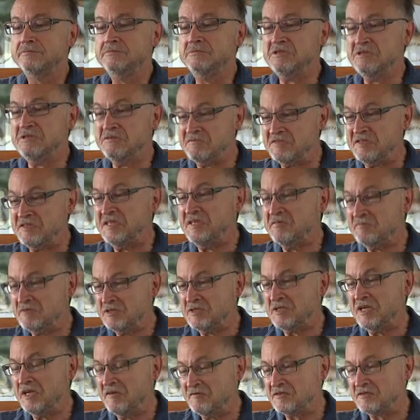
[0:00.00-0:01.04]
If he
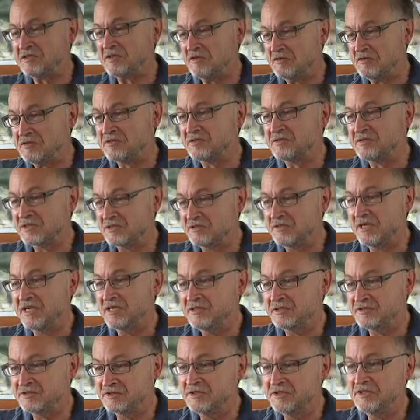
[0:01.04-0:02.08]
would have chosen the
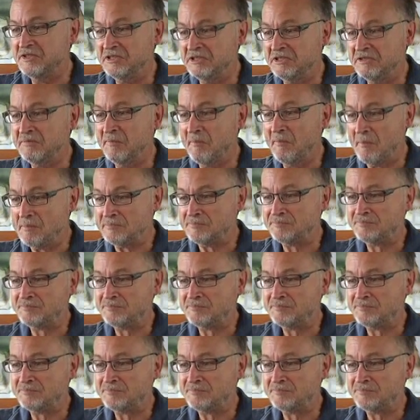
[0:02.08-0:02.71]
right tree,